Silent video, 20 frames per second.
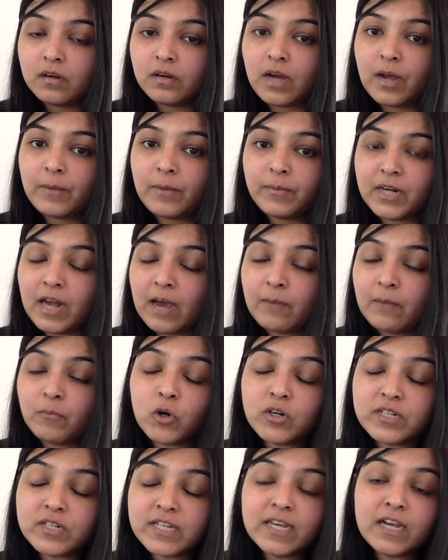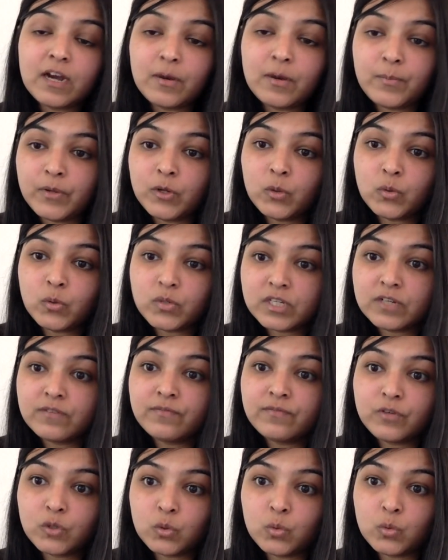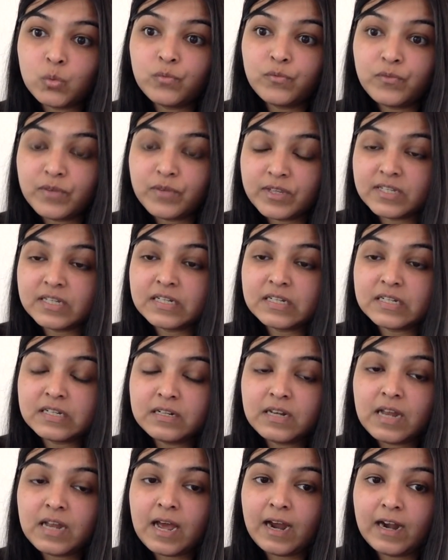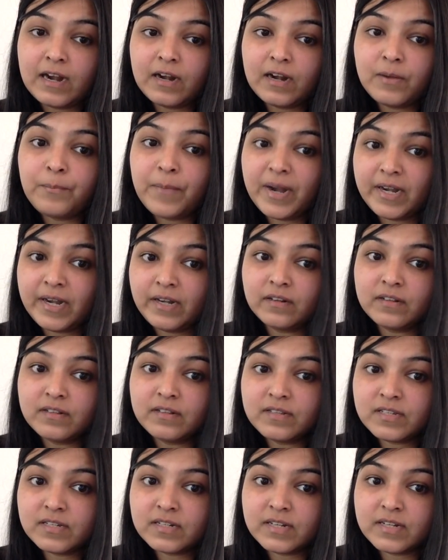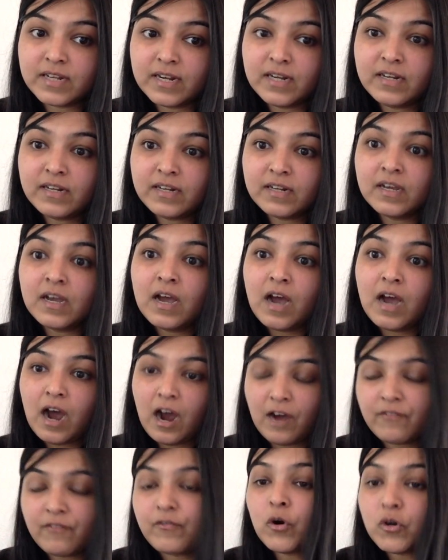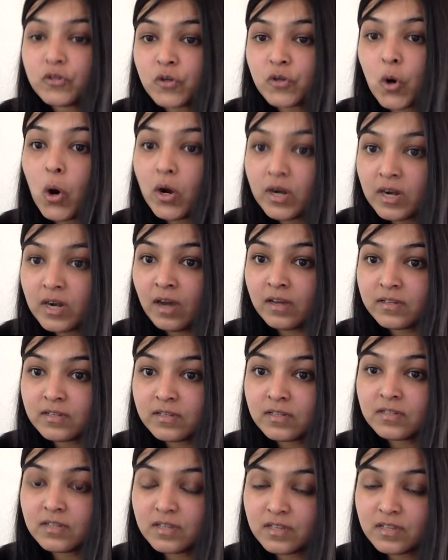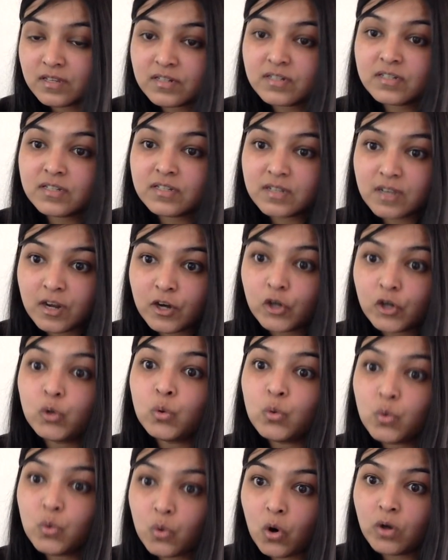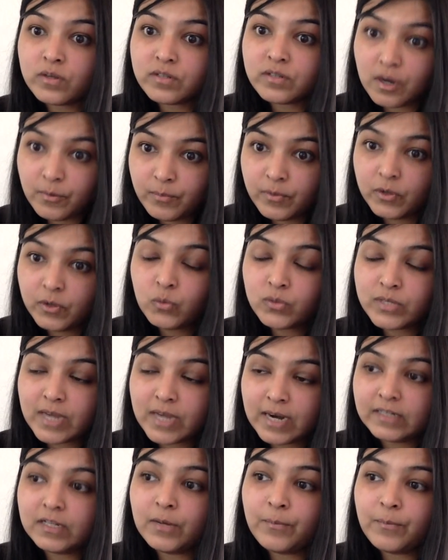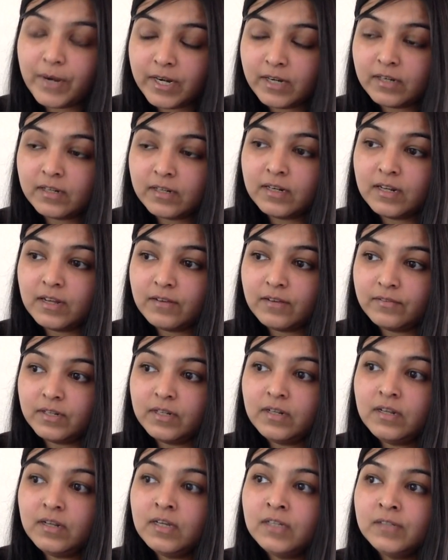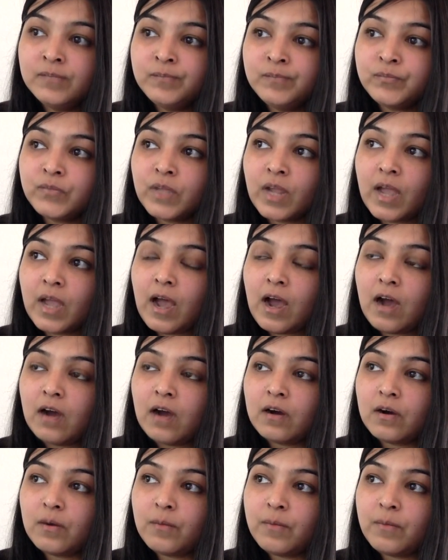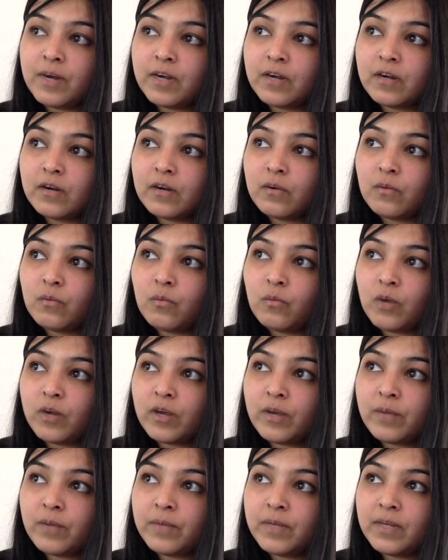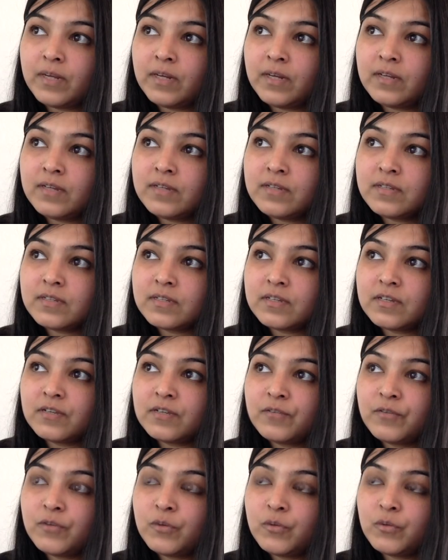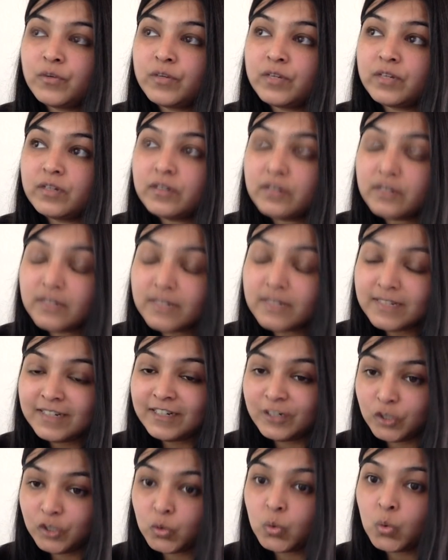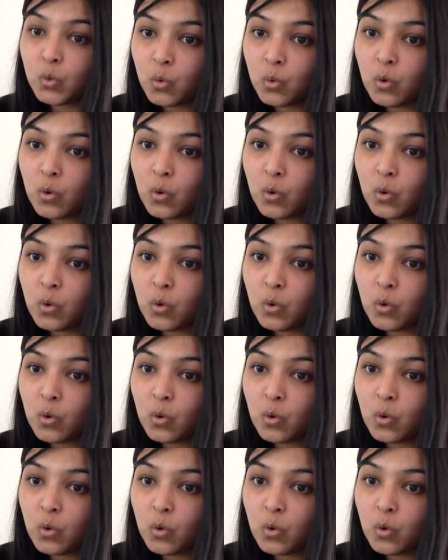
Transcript: I'm not saying abusive to physical and mental state. Of course, all narcissists do cause abuse at the mental level. But what I mean is, if you really need to